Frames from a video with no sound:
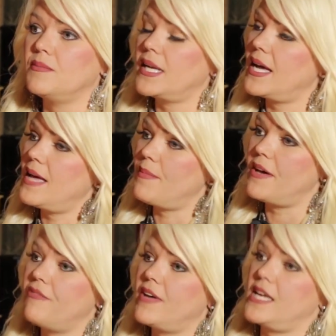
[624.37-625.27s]
But I had
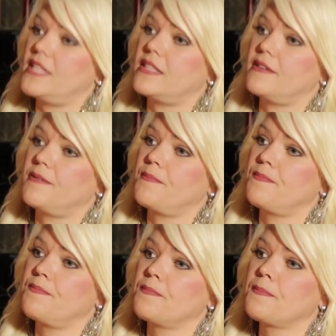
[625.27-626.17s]
my faith.
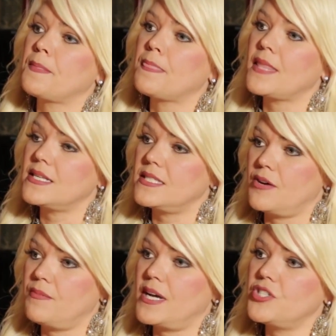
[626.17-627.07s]
I
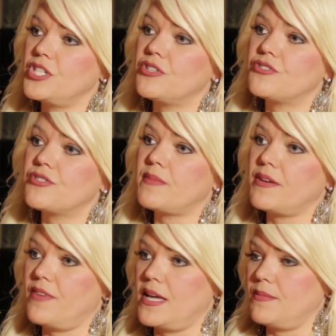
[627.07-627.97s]
told my children,
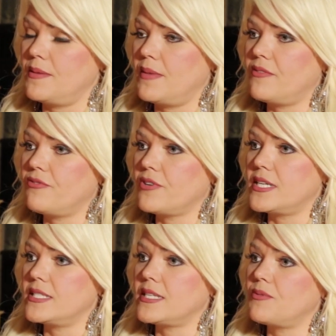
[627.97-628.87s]
my family, and my
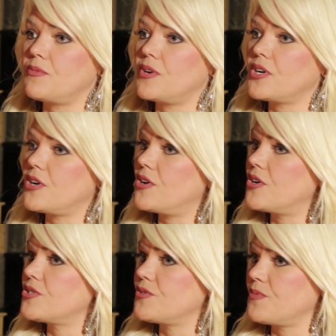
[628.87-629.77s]
friends I would work
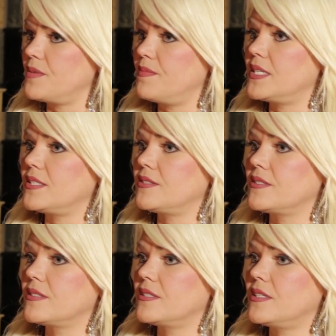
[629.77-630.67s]
hard to rebuild
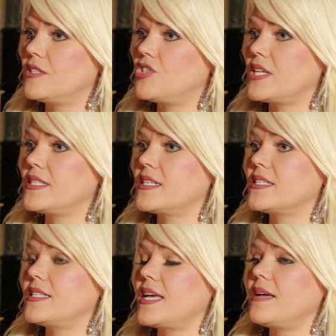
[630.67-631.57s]
and just
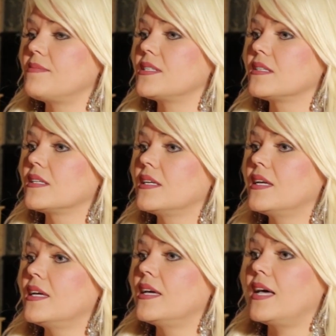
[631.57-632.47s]
accept
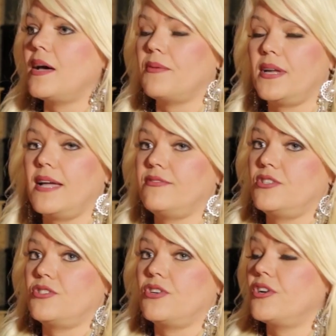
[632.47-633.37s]
I would have to
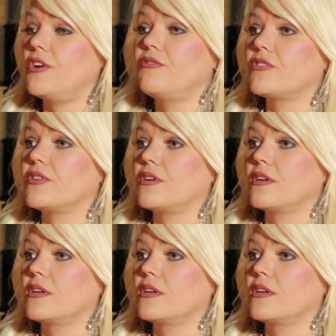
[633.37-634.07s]
start over.